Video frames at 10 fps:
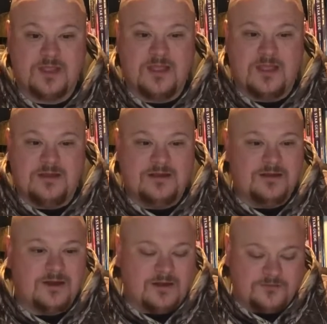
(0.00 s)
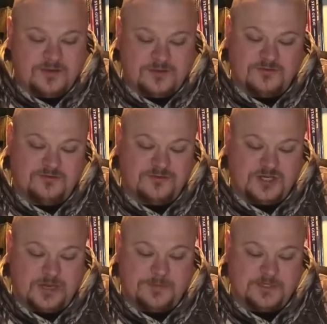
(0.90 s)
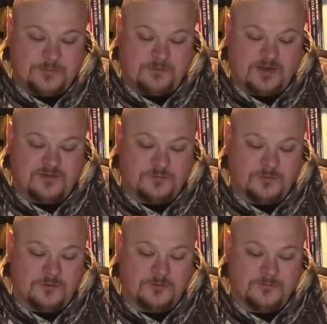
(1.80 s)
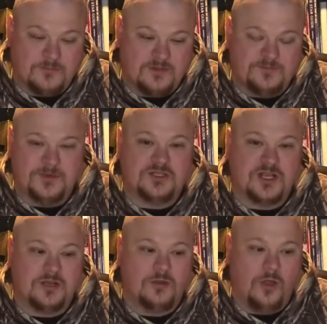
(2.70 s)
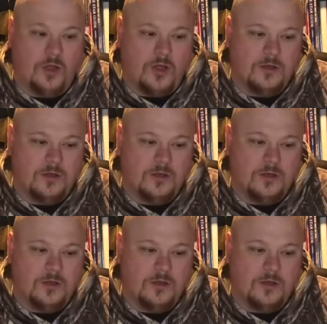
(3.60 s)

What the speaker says: Now, none of his championship reigns were especially long,